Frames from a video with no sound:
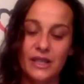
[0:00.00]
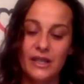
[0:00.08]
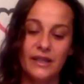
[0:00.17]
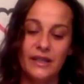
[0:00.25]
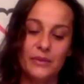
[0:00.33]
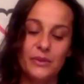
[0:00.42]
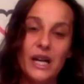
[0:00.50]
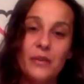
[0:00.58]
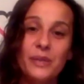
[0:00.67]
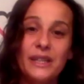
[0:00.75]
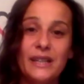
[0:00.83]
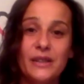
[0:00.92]
they were
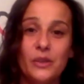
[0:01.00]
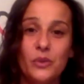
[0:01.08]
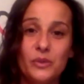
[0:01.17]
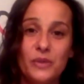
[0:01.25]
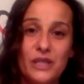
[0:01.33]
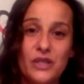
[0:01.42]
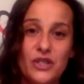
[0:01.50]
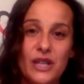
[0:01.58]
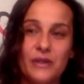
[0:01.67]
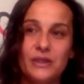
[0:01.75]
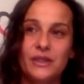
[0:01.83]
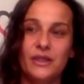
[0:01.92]
helping at the women's
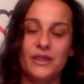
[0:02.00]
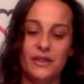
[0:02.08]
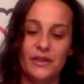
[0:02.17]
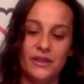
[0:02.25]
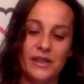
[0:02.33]
shelter,